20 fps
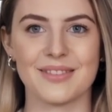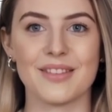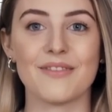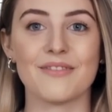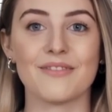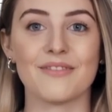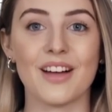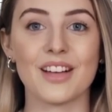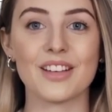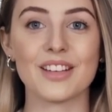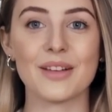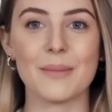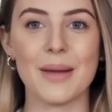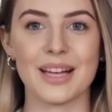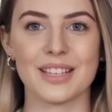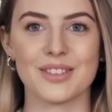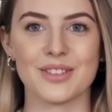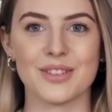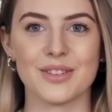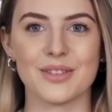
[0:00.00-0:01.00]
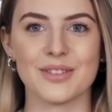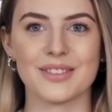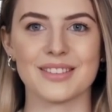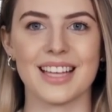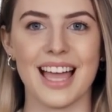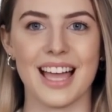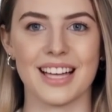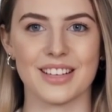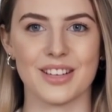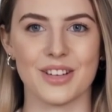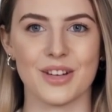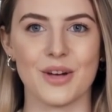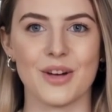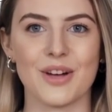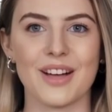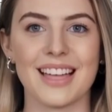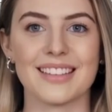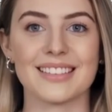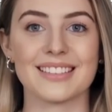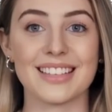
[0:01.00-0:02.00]
The fundamental,
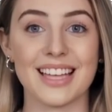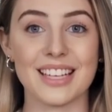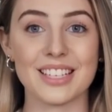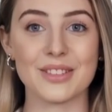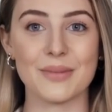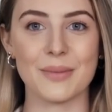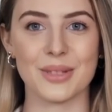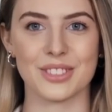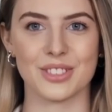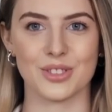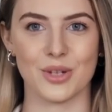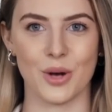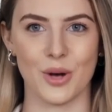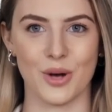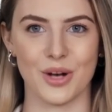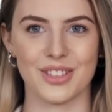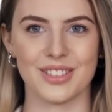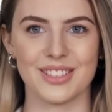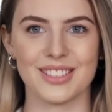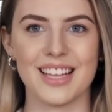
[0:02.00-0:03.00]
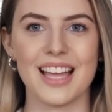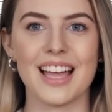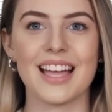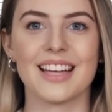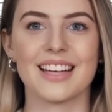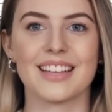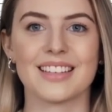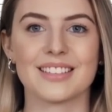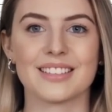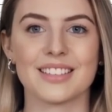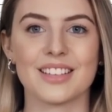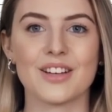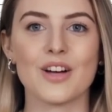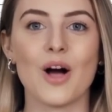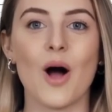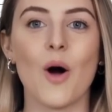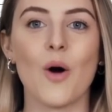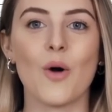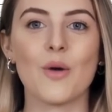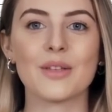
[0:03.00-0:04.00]
technical, and sentiment scores consider
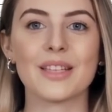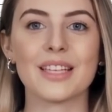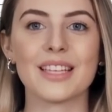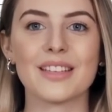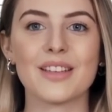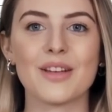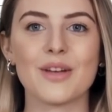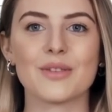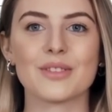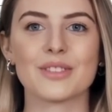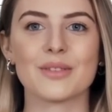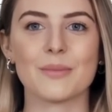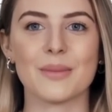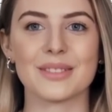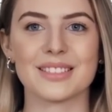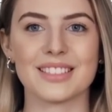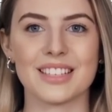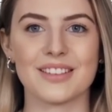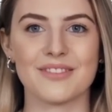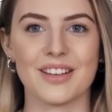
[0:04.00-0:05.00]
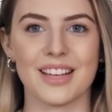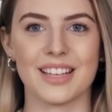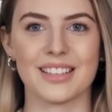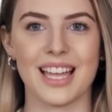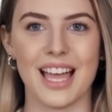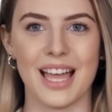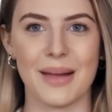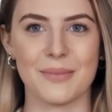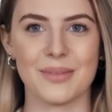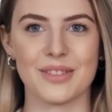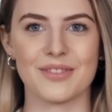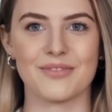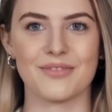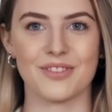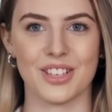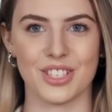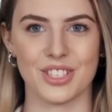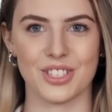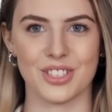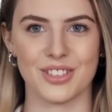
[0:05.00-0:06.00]
only those specific types of
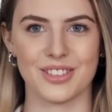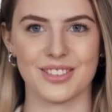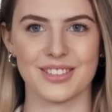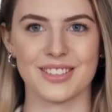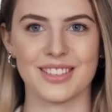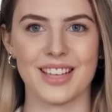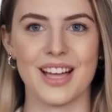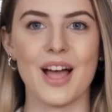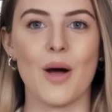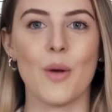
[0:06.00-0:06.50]
features,